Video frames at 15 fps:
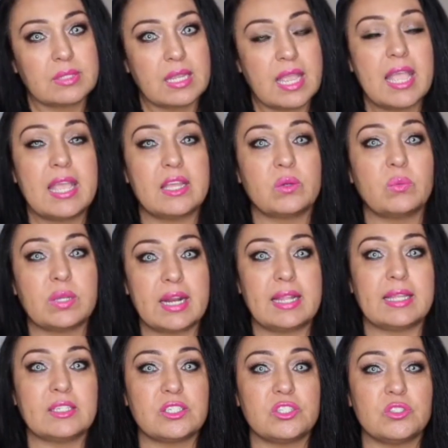And what I
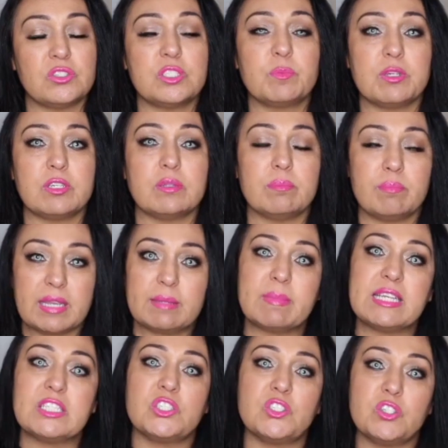like to do is put make my
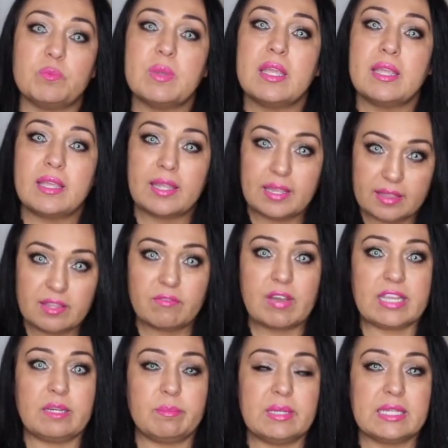soup in the
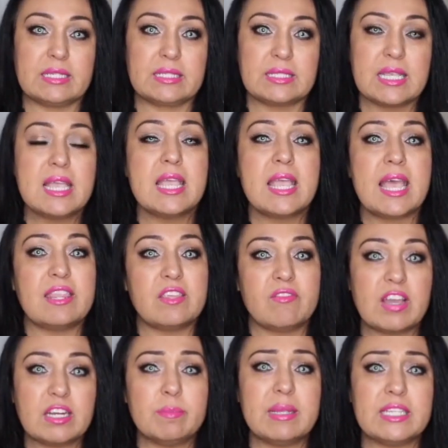Vitamix and the
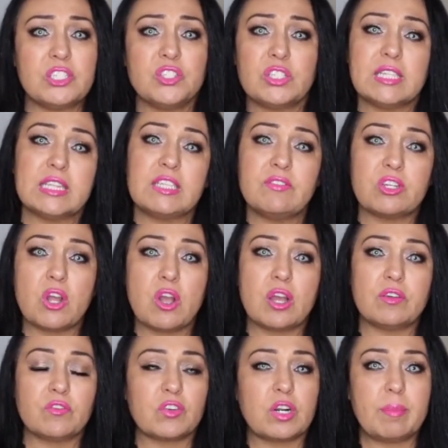Vitamix, you can leave it
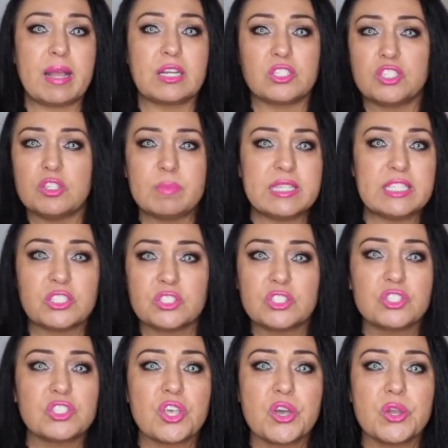on for about two minutes or
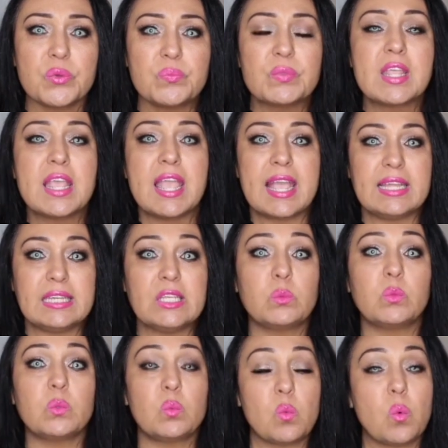so, and it
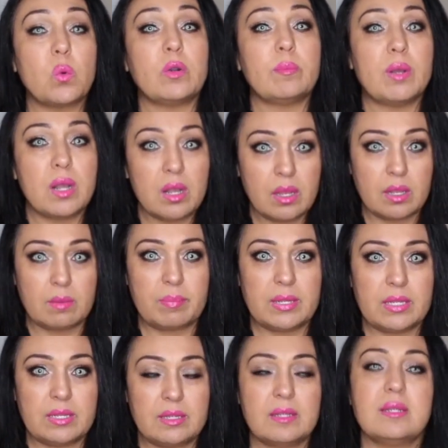will warm up
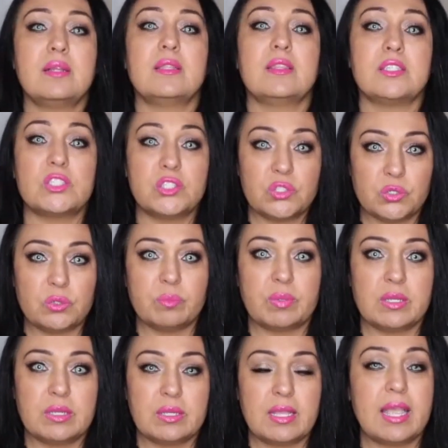the soup
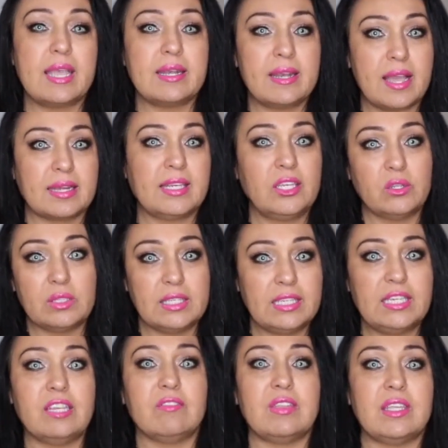and not kill
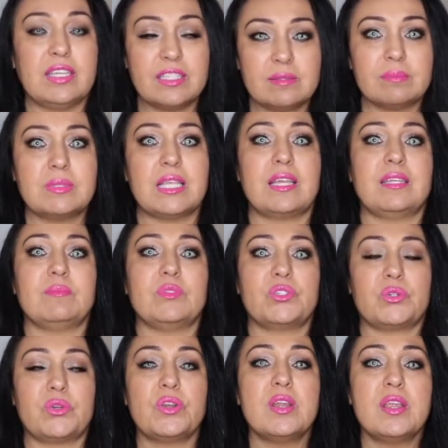any of the enzymes
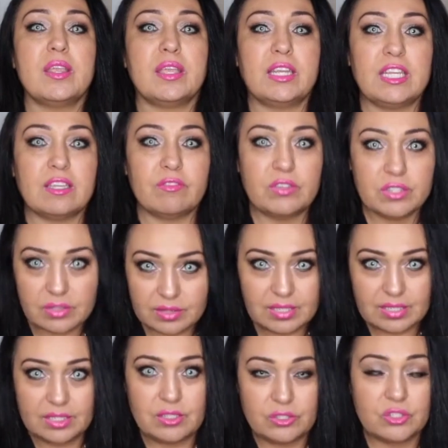or any of the,
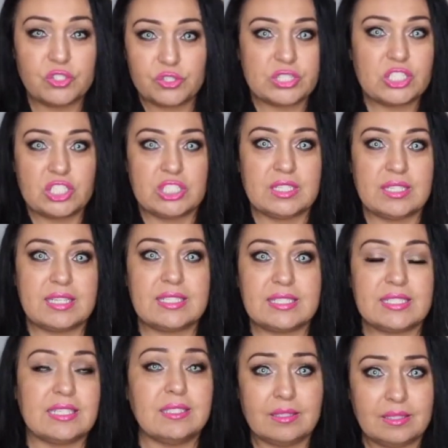the nutrition that
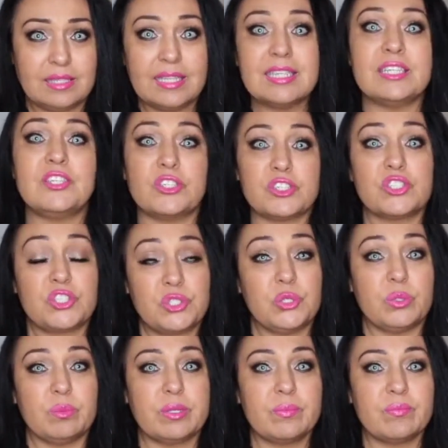is in your
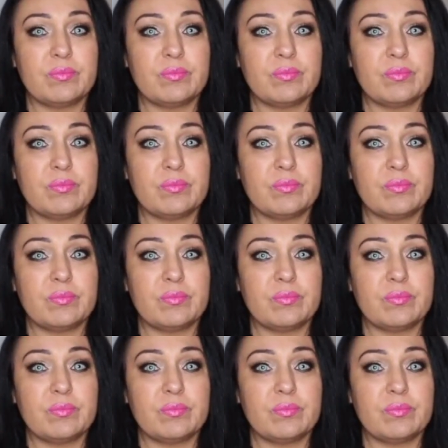soup.